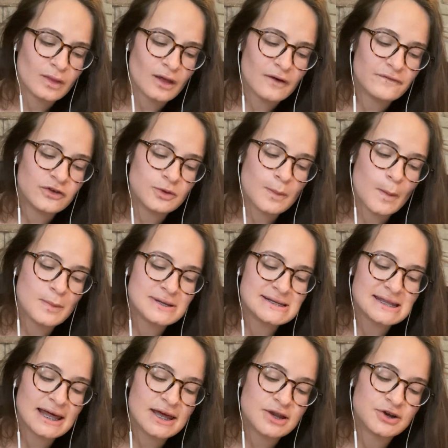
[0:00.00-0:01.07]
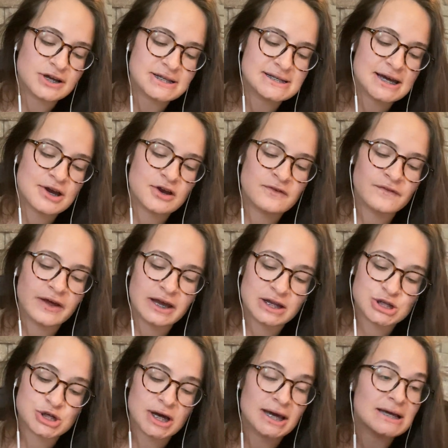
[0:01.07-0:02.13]
A few moments later, a terrifying
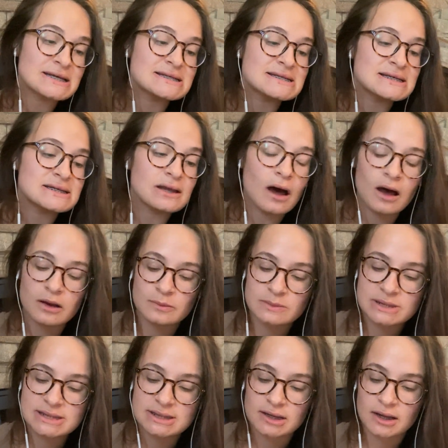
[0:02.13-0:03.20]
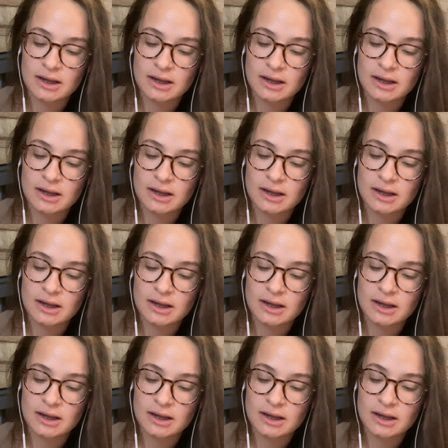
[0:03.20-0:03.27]
giant stomped